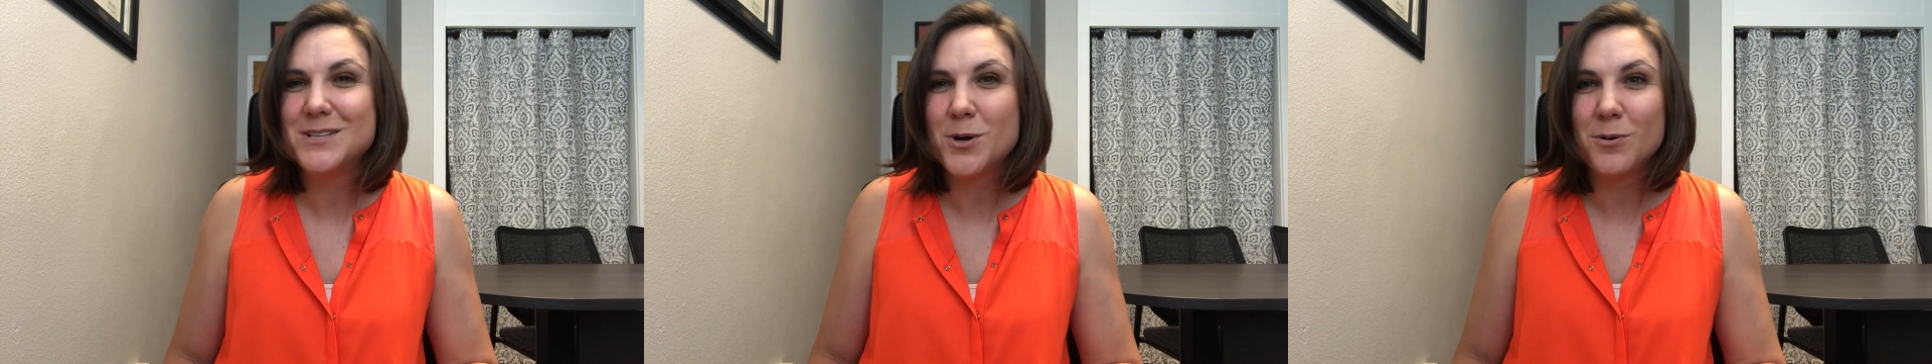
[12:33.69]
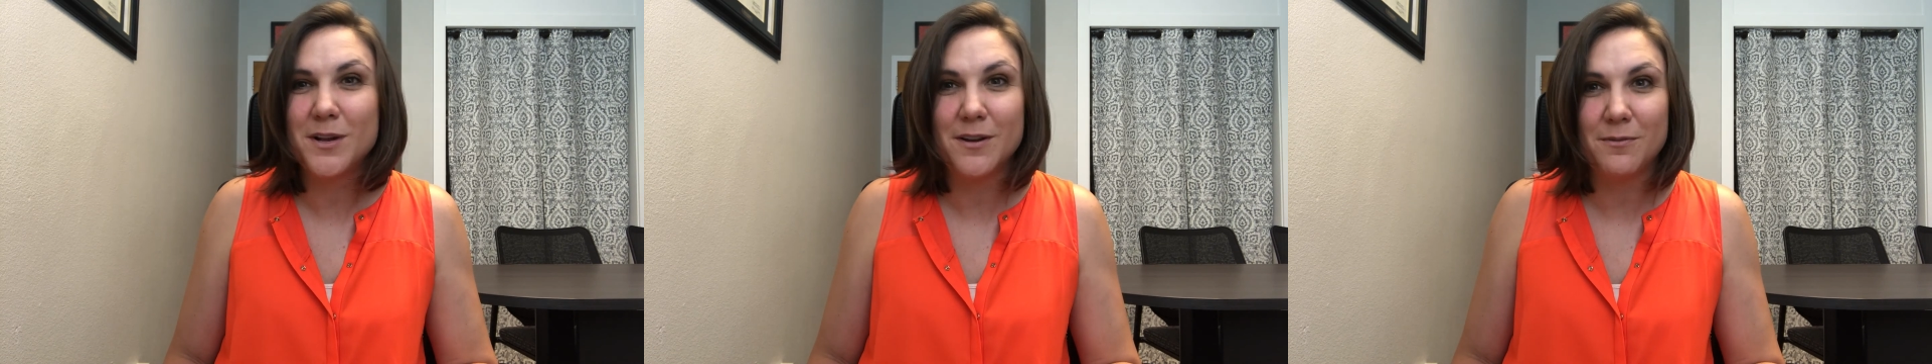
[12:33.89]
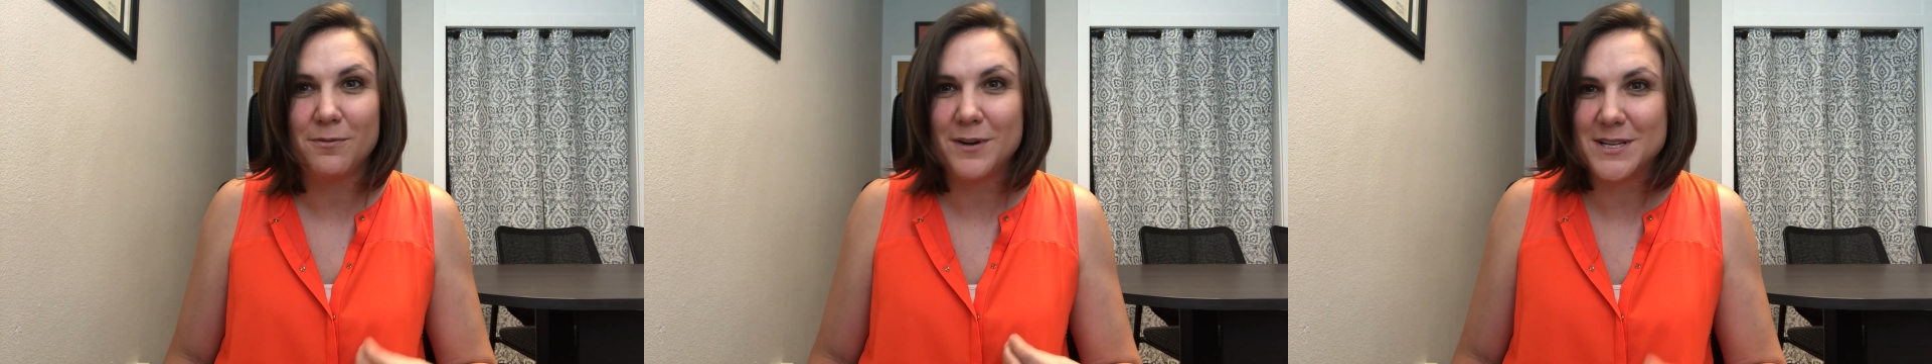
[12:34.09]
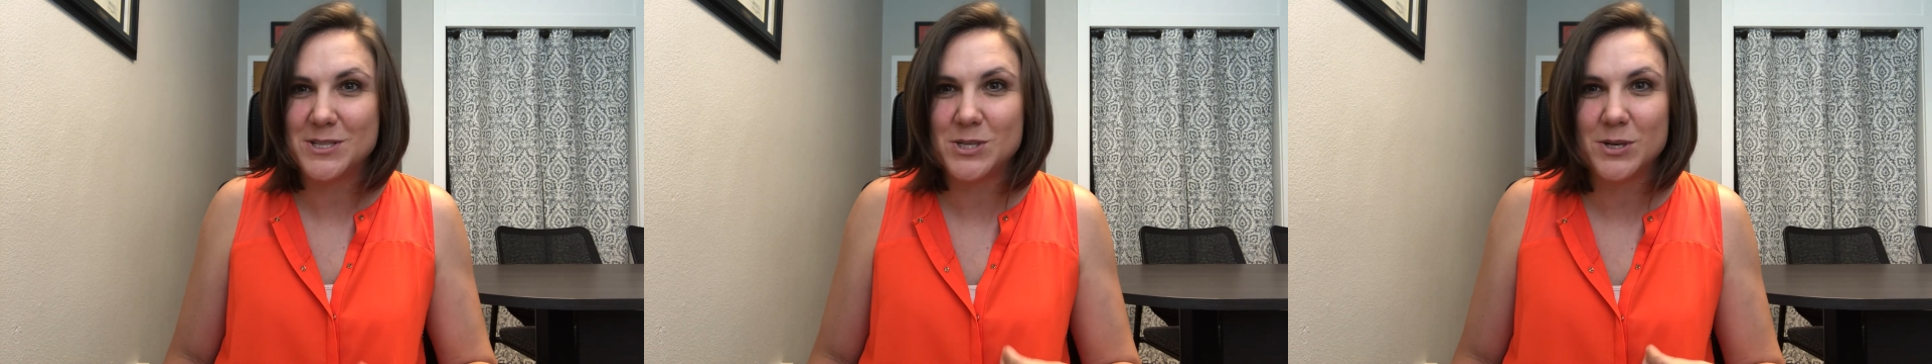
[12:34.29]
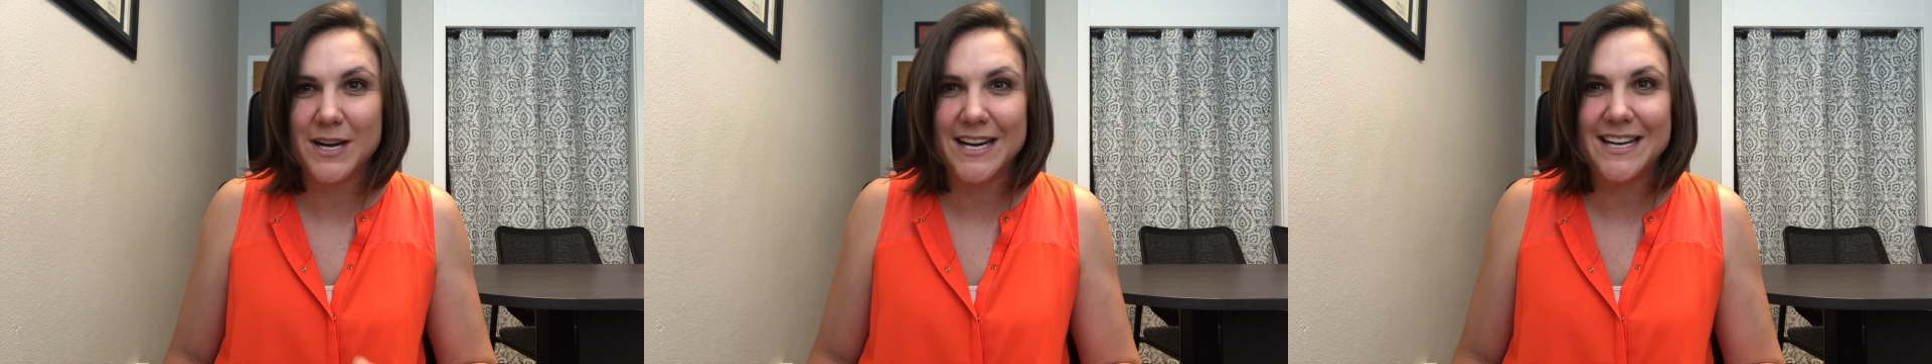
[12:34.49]
don't get
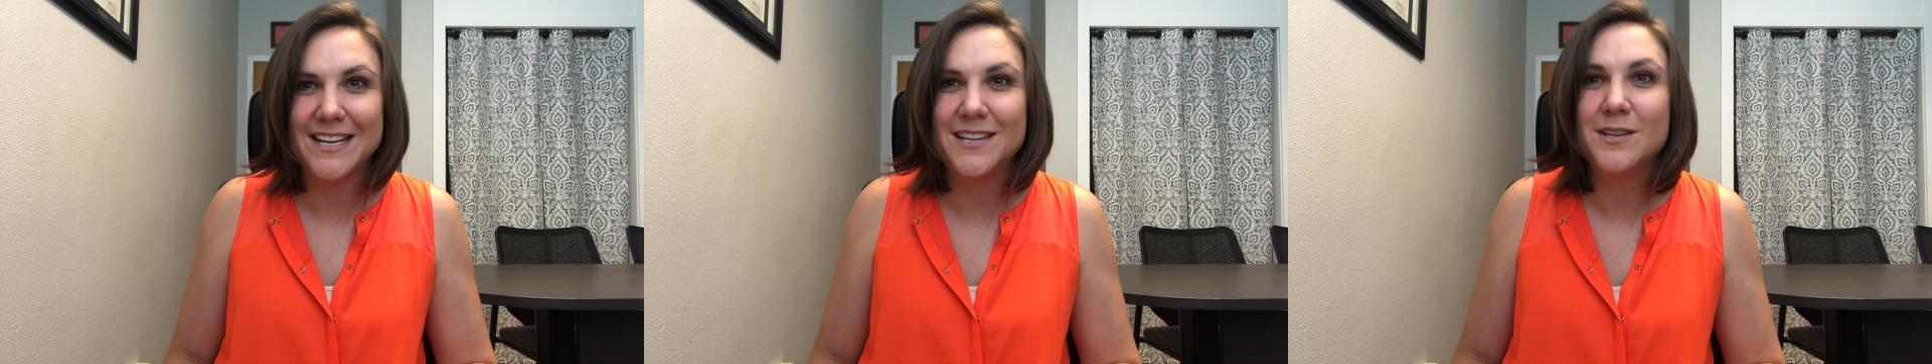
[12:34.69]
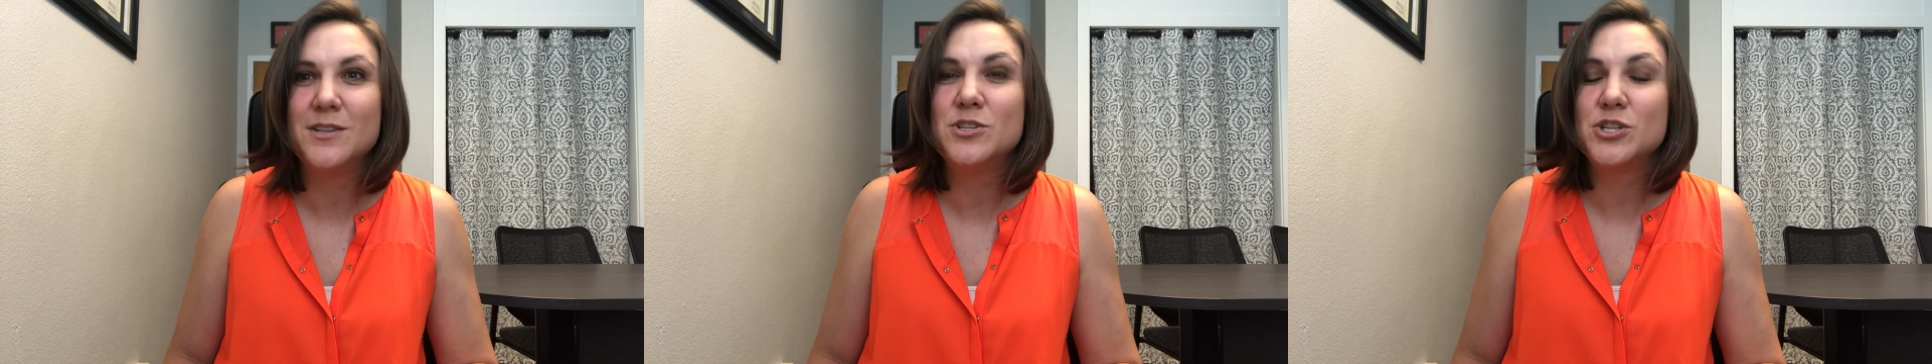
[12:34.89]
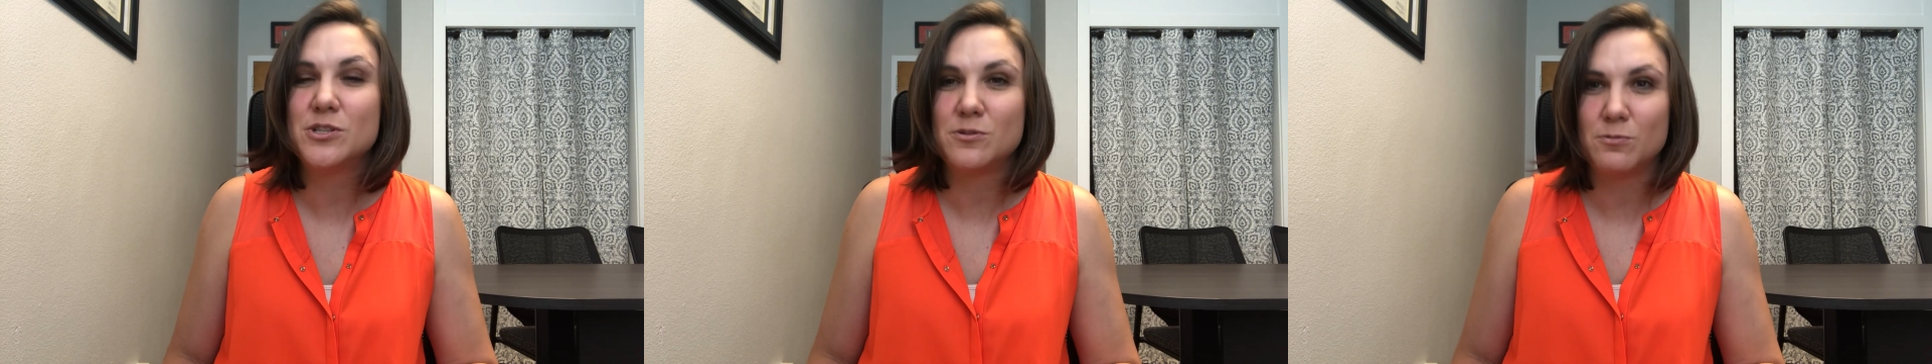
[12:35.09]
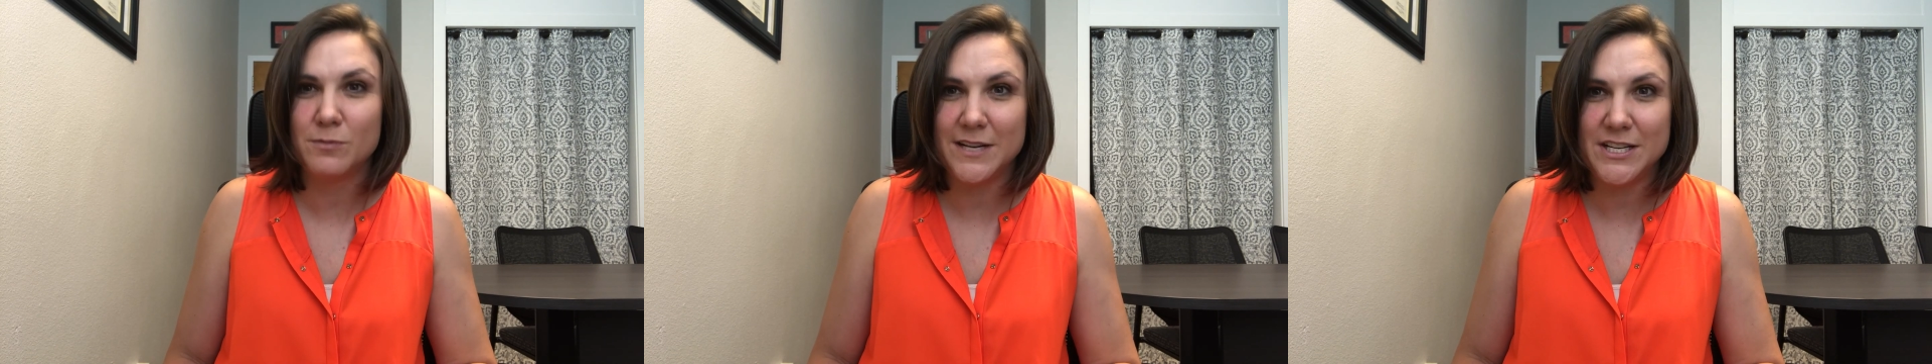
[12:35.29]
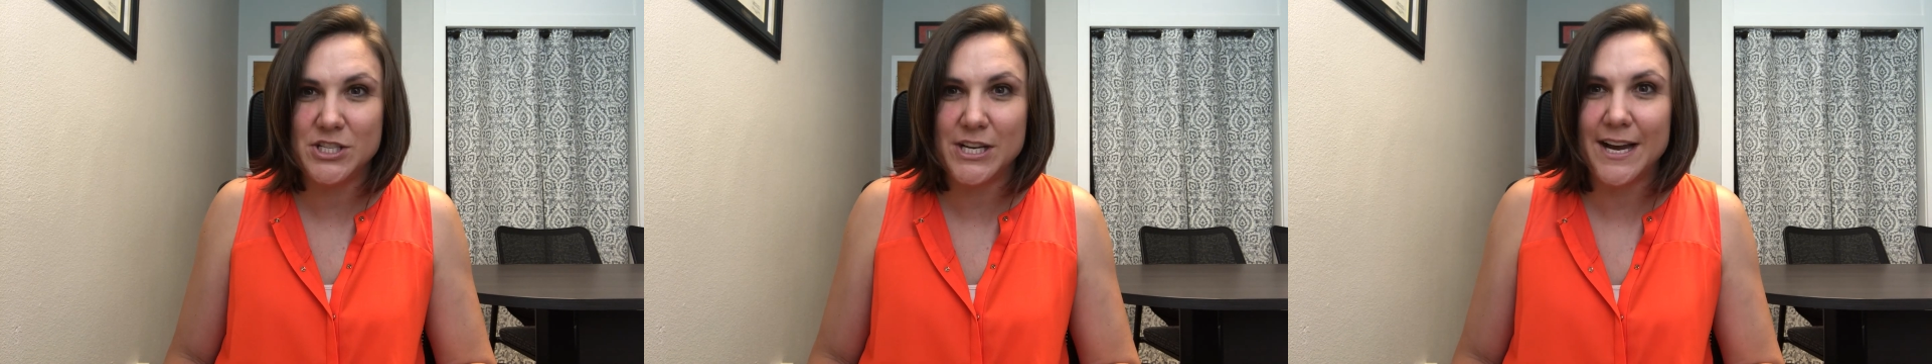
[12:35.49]
frustrated, just
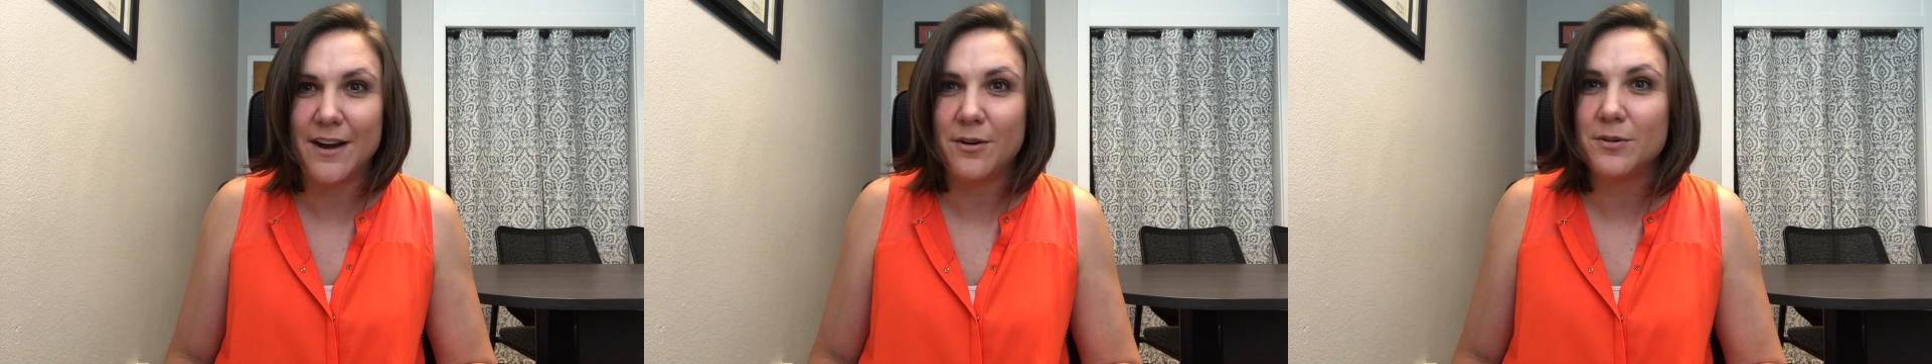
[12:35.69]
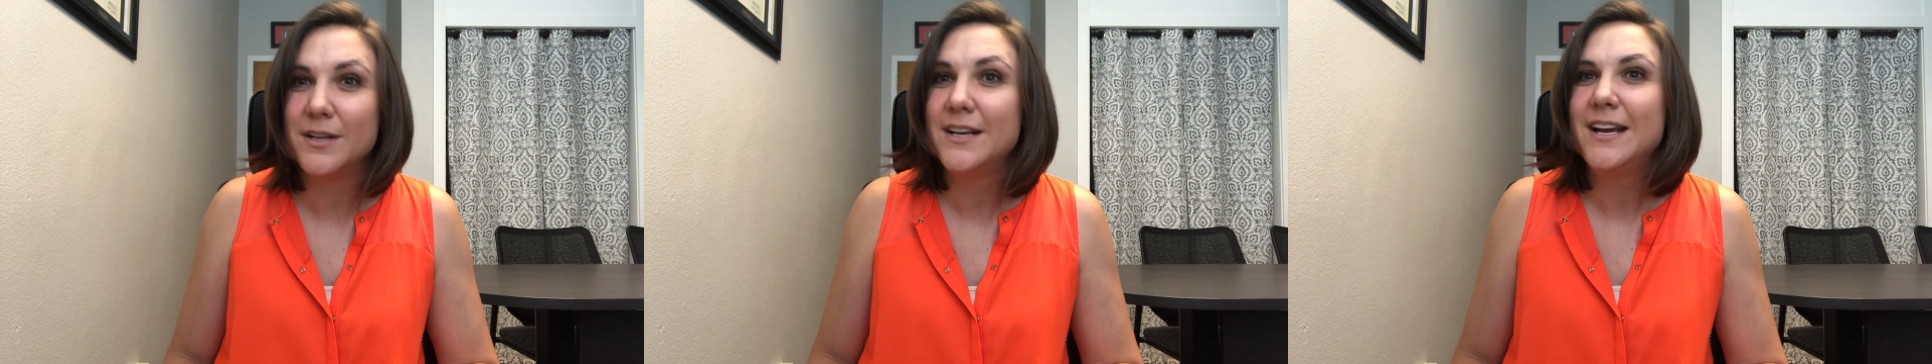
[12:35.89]
reach out.